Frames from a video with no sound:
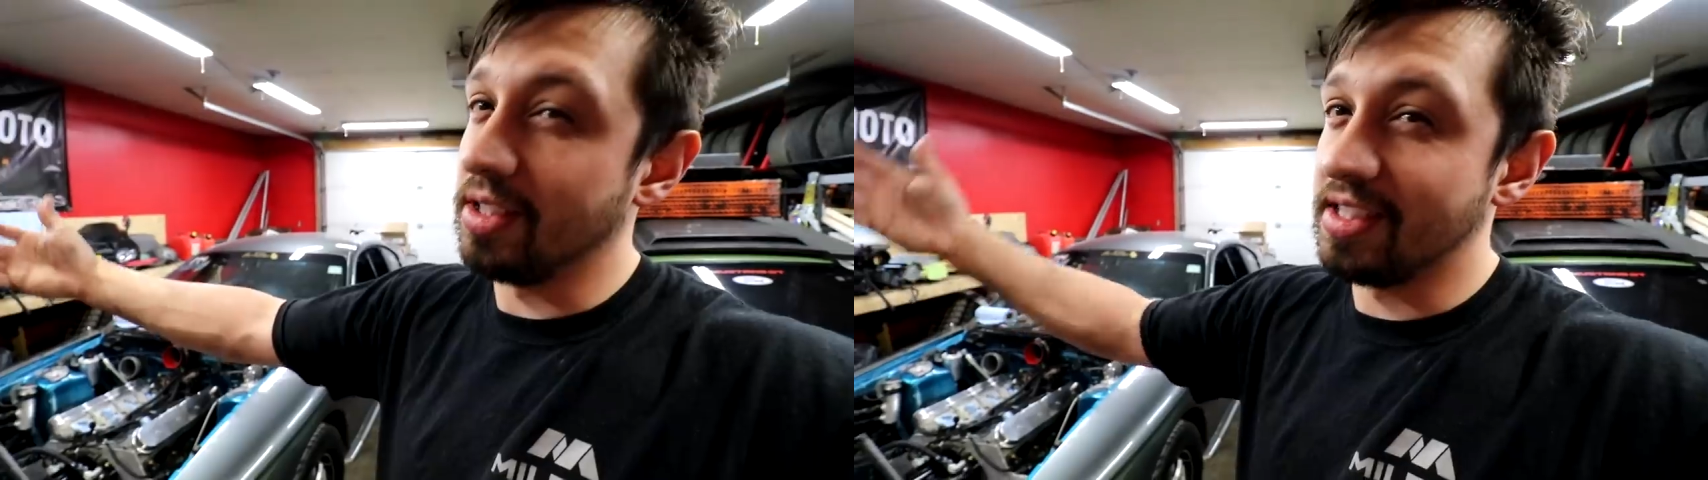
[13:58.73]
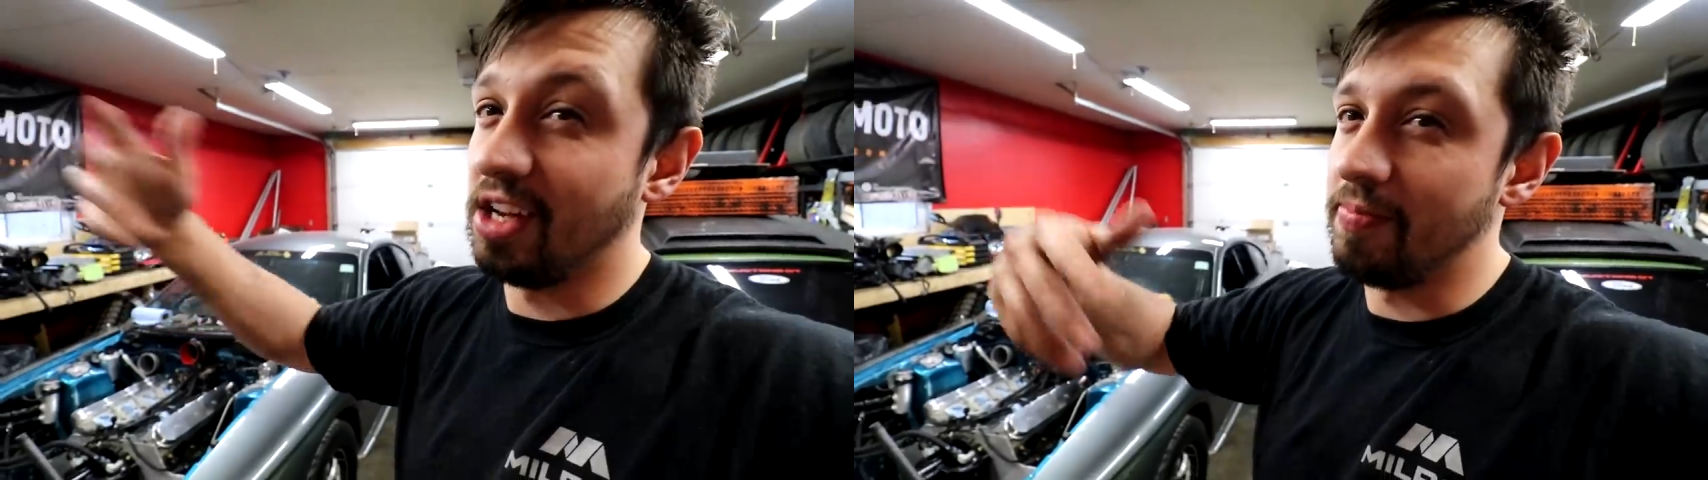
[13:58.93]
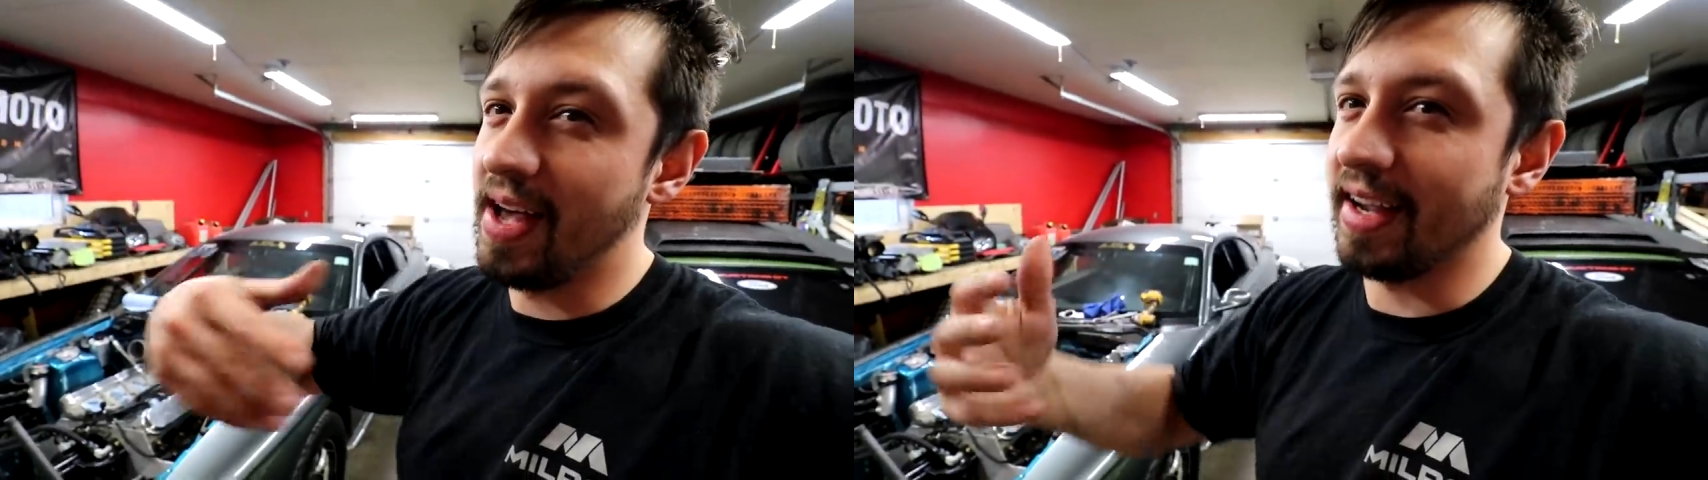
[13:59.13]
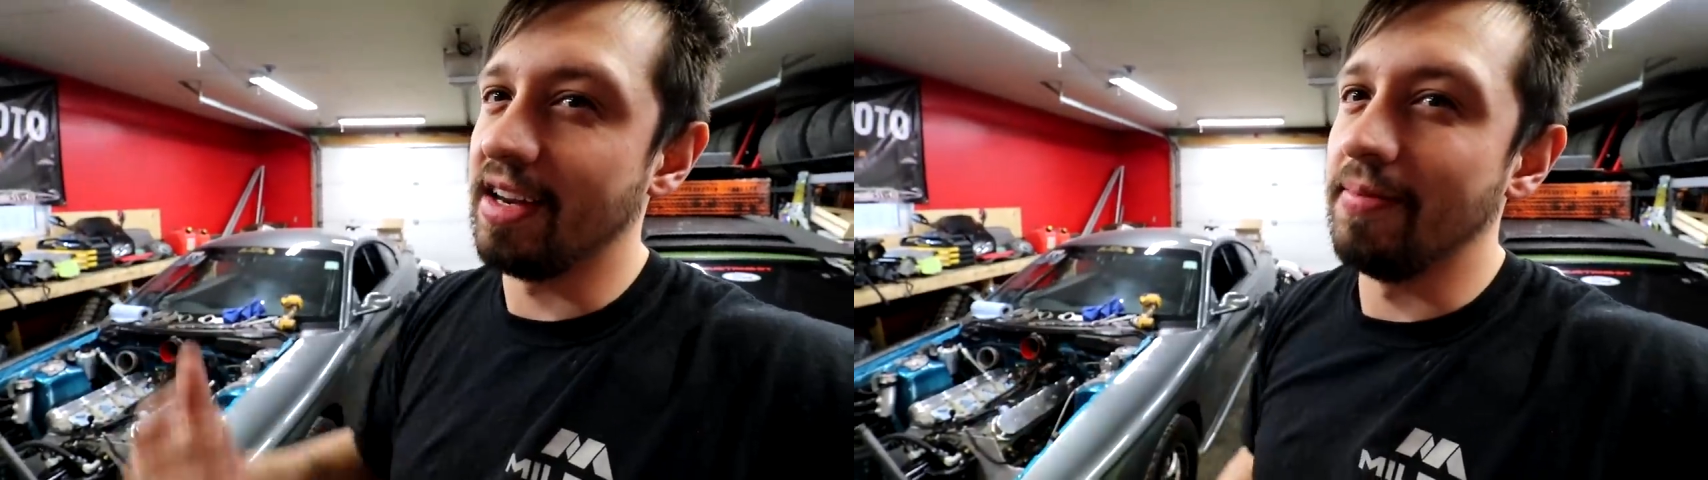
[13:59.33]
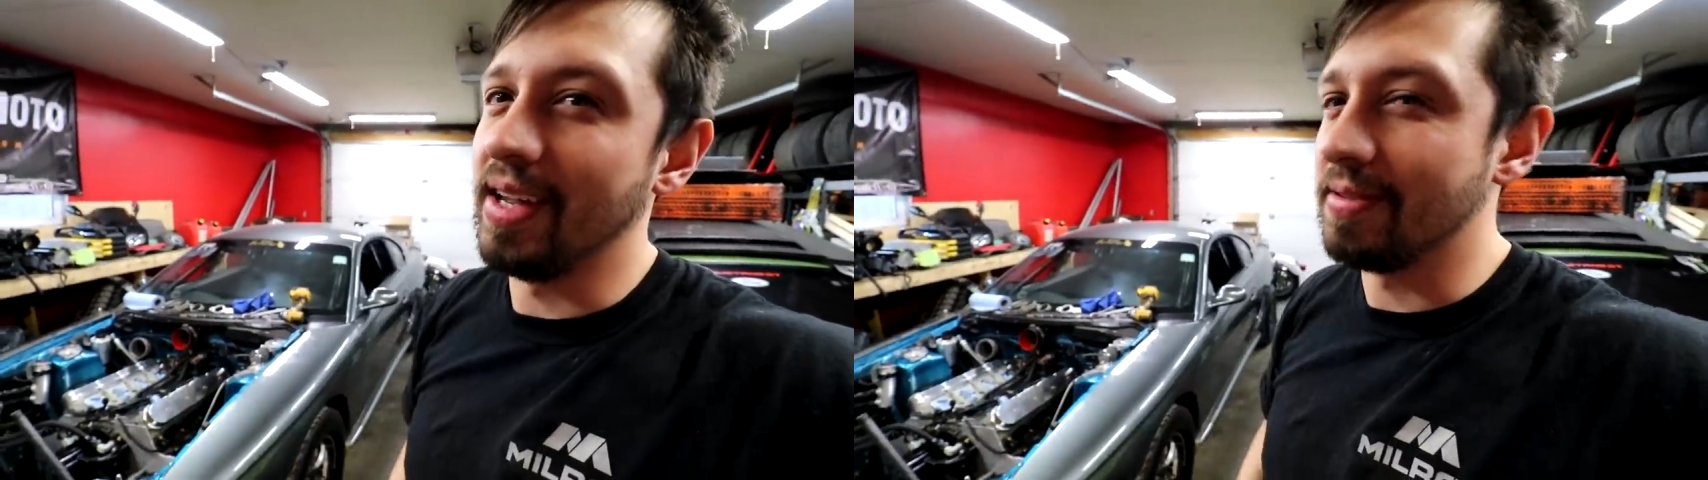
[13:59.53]
itself back
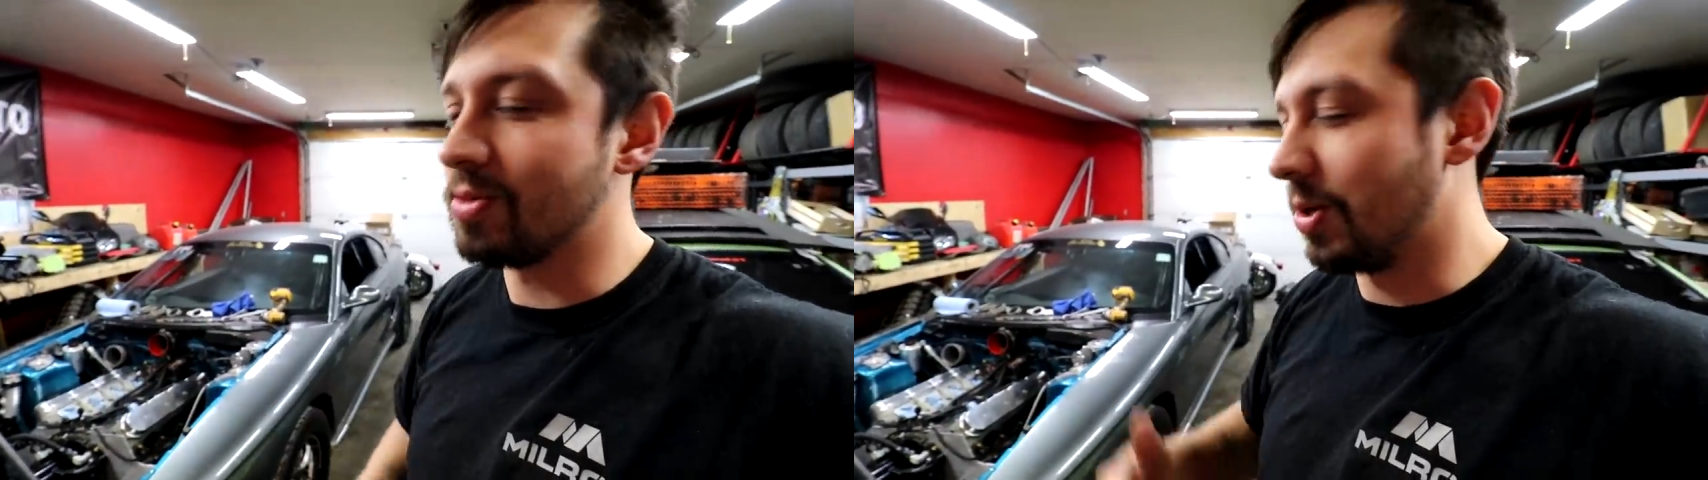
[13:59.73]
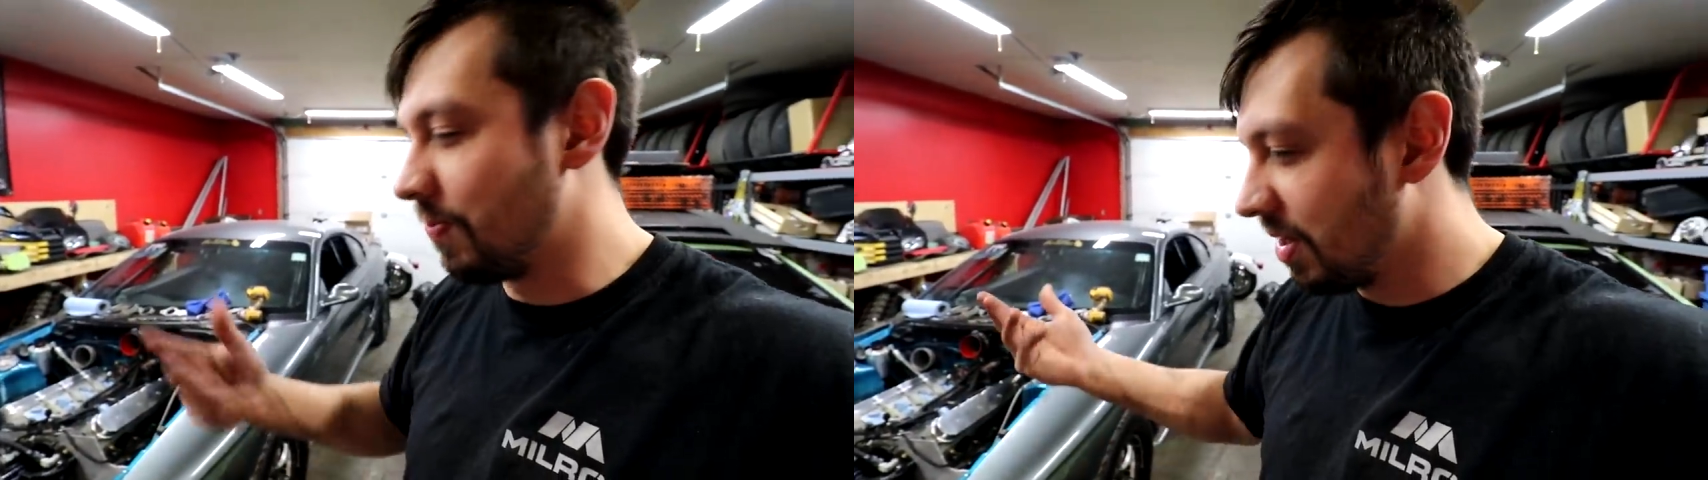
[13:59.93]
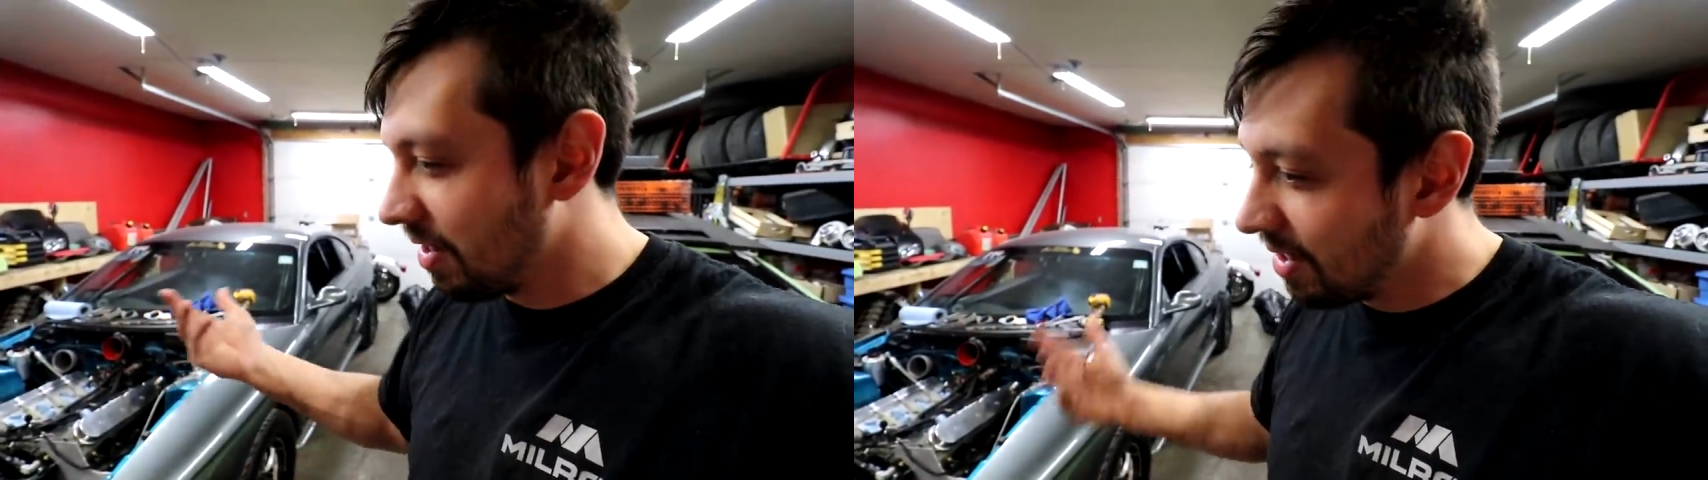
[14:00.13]
into me. So